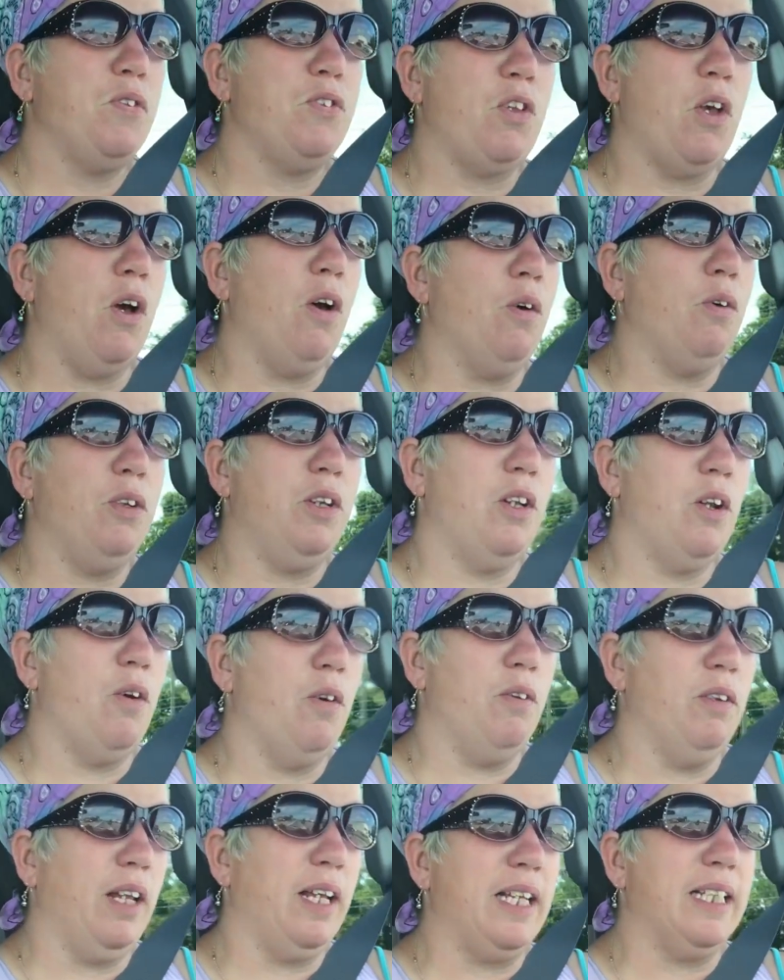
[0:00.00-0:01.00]
So, you
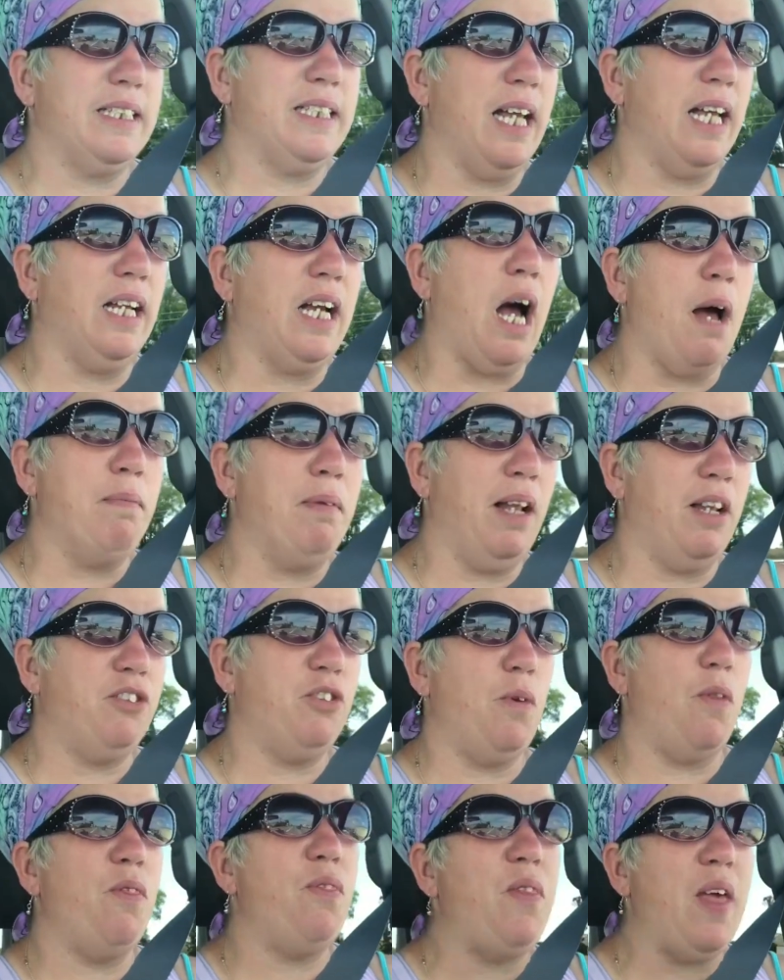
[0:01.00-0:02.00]
know, like I said, God
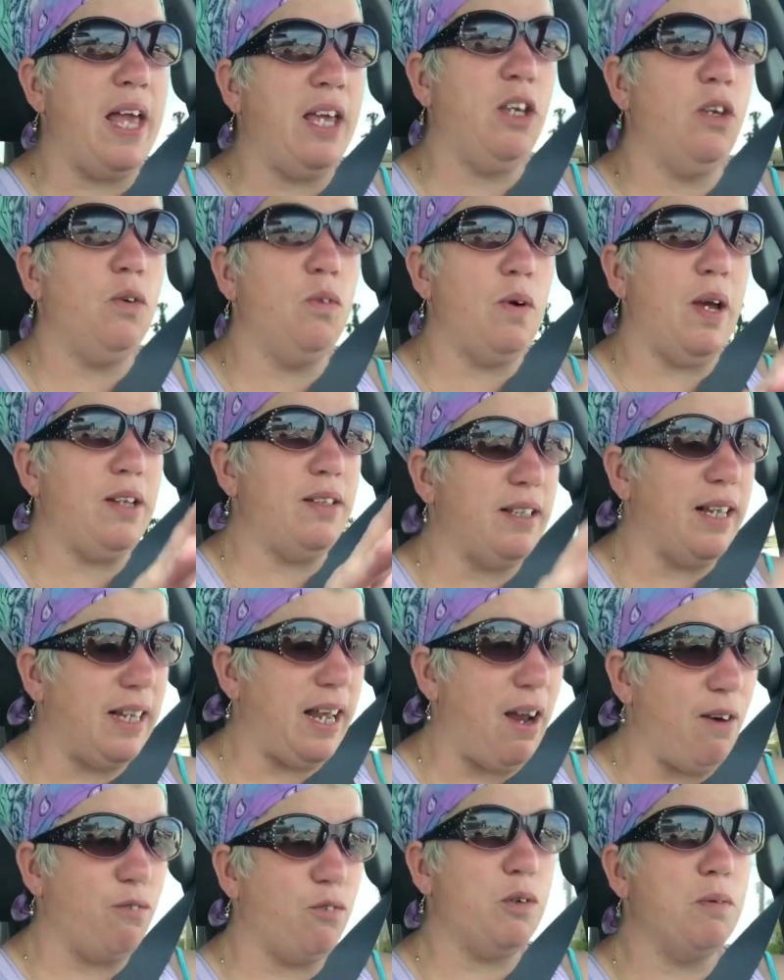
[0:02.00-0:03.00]
bless you. Thank you
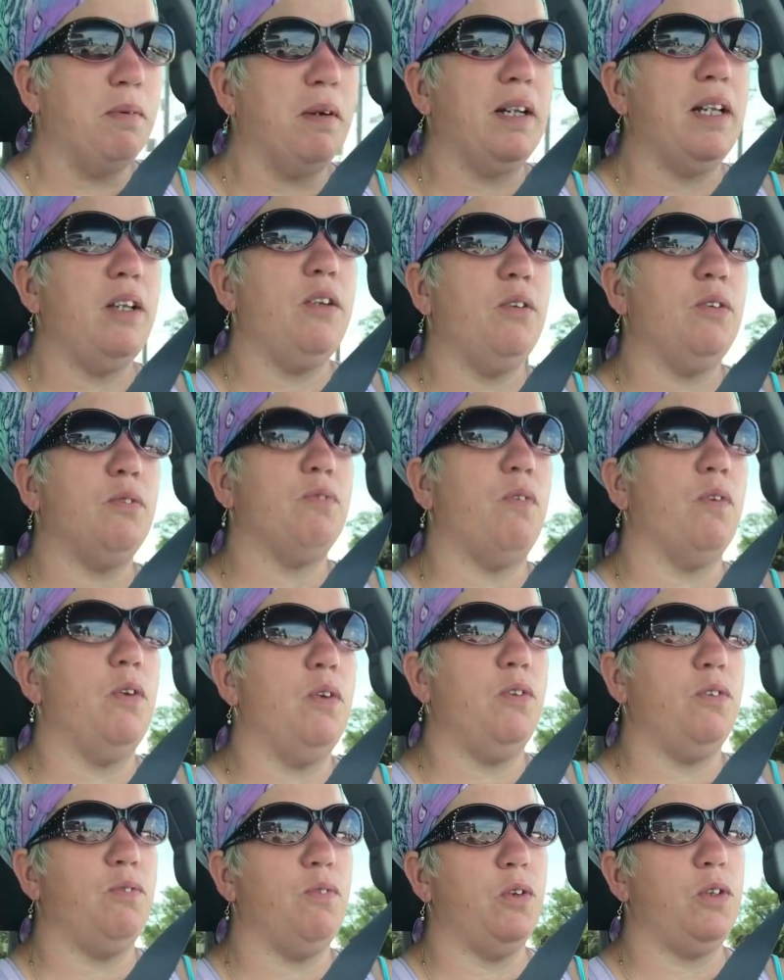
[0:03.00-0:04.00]
to everybody who's
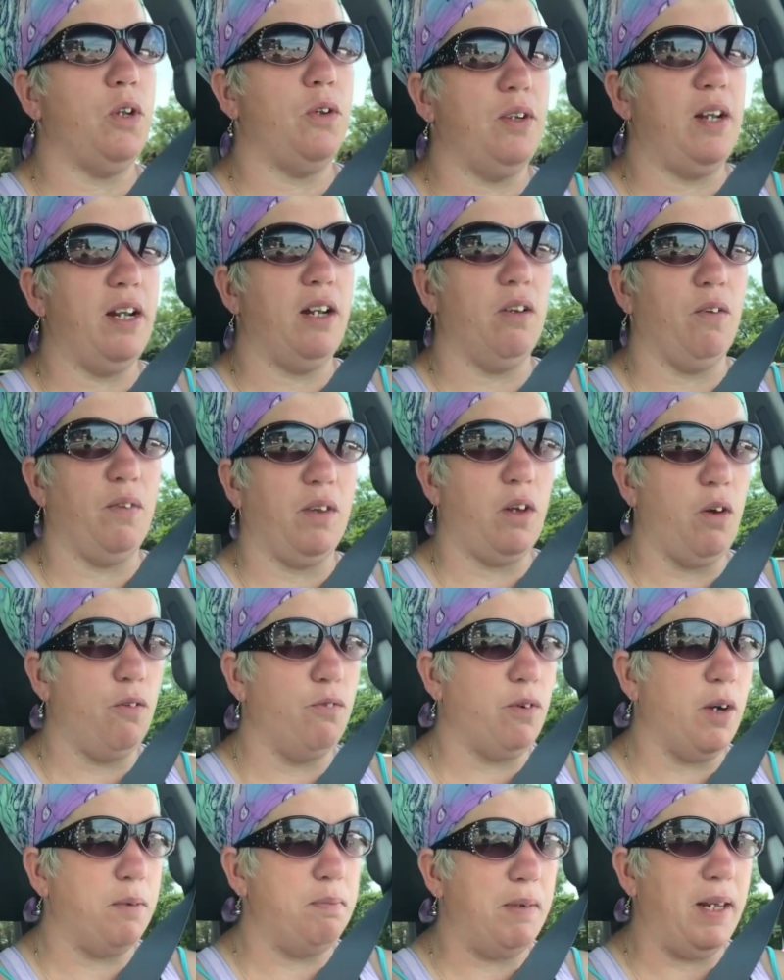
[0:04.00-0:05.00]
donated on the
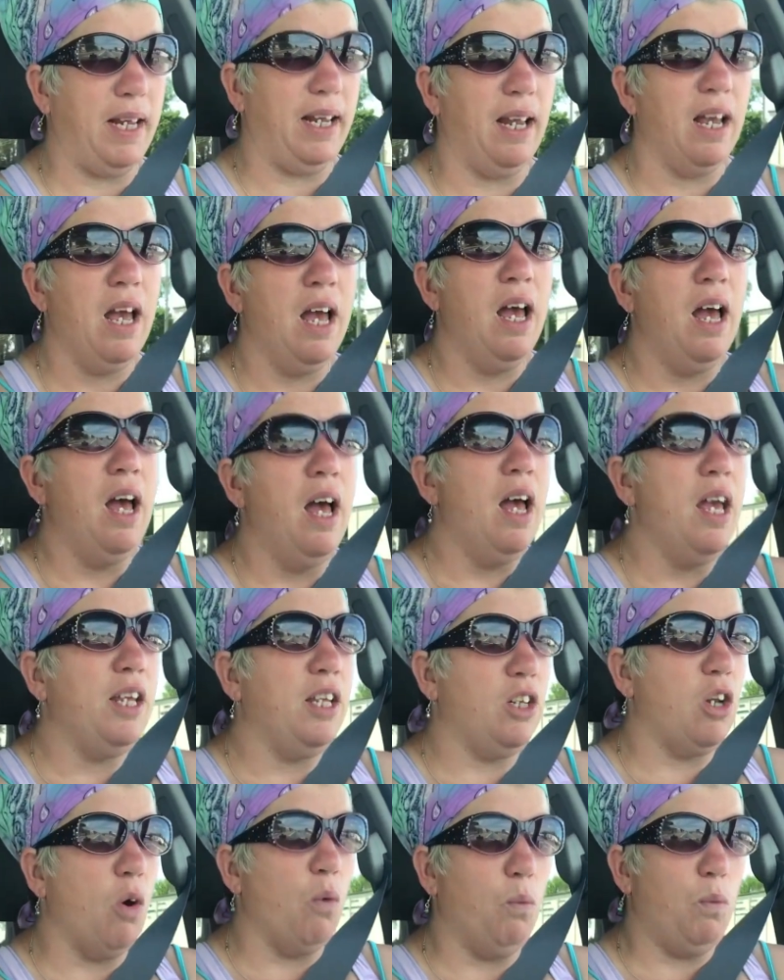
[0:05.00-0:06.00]

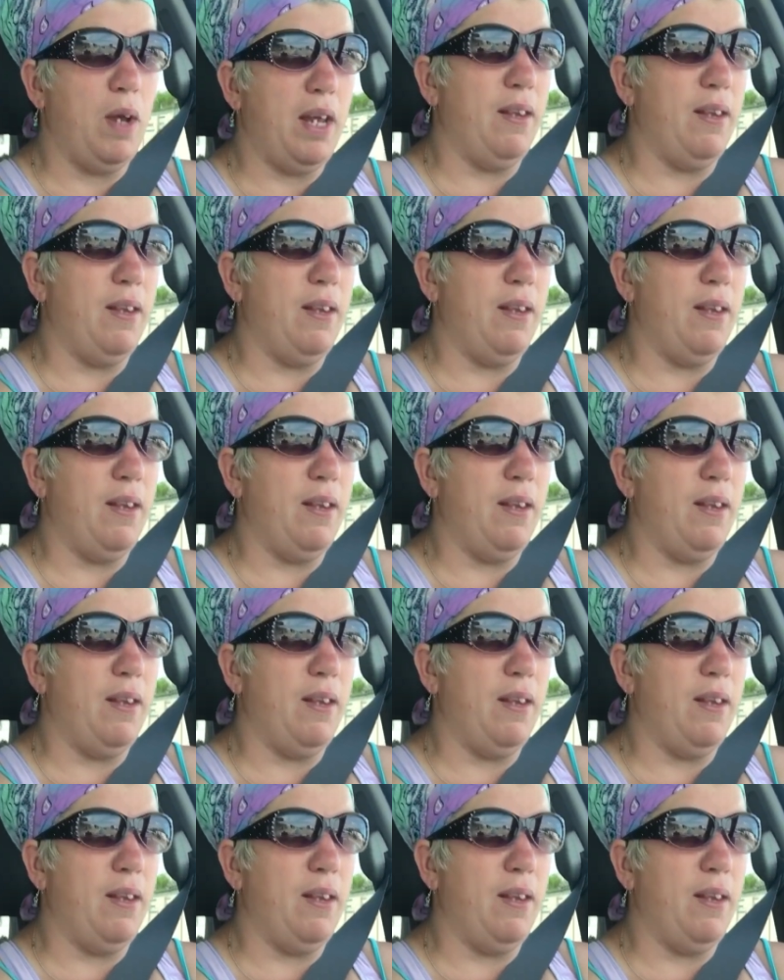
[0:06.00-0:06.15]
GoFundMe. You know,